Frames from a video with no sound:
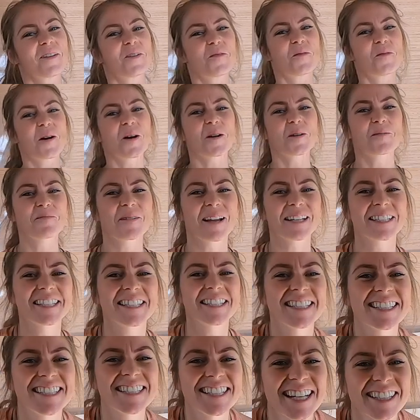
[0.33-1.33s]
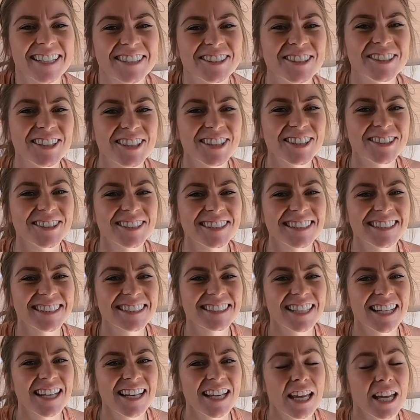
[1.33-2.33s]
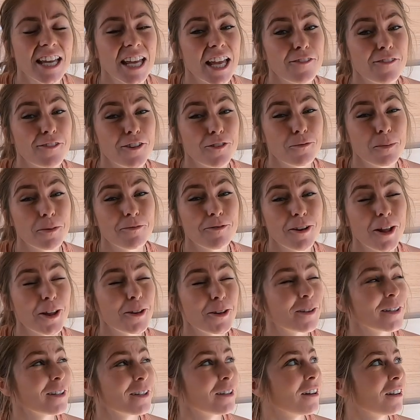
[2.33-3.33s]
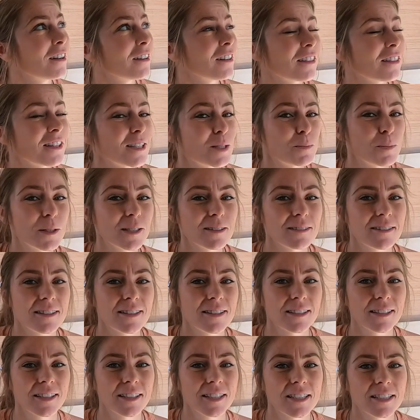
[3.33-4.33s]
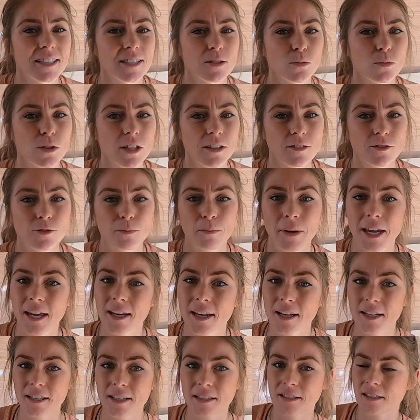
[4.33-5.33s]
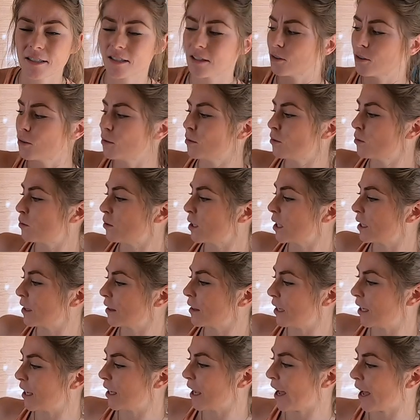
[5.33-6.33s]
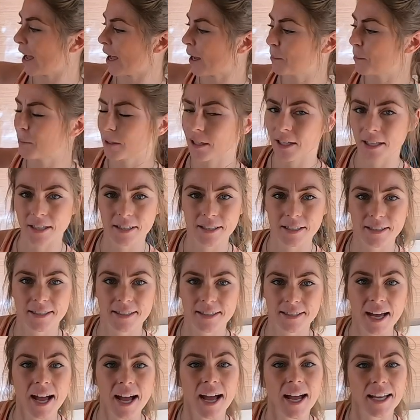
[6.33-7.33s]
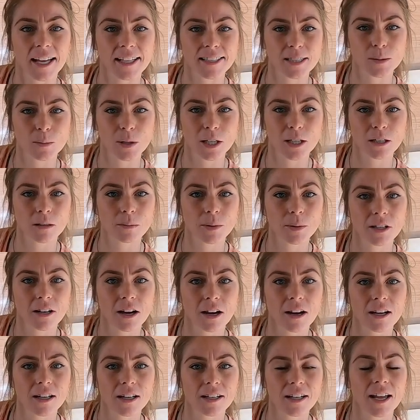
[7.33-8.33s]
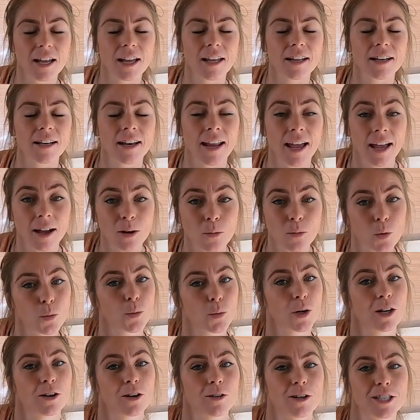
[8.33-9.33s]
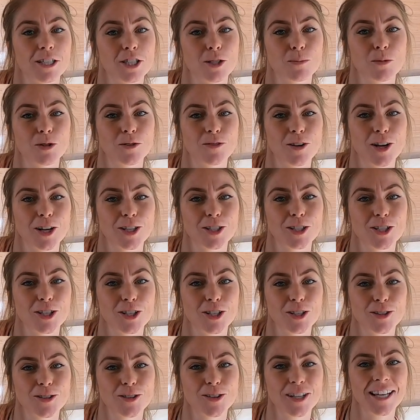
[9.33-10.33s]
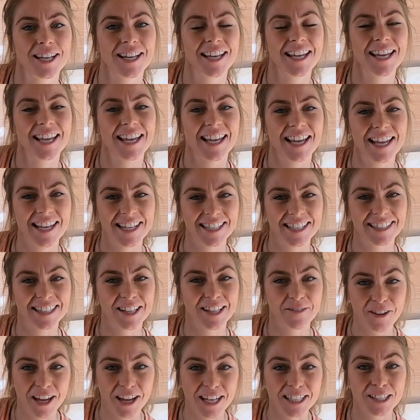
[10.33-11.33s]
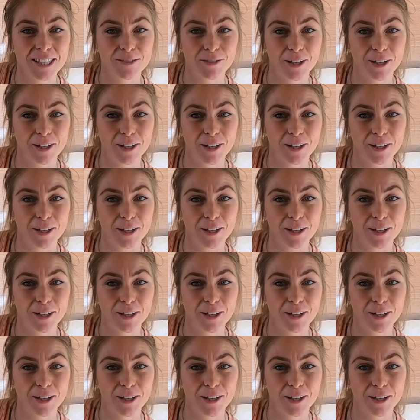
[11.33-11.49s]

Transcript: Welcome back to the channel, you kooks. If you've been following along on this build series, we've made it to the cabinet sides being put on, and now what we are going to move on to is the face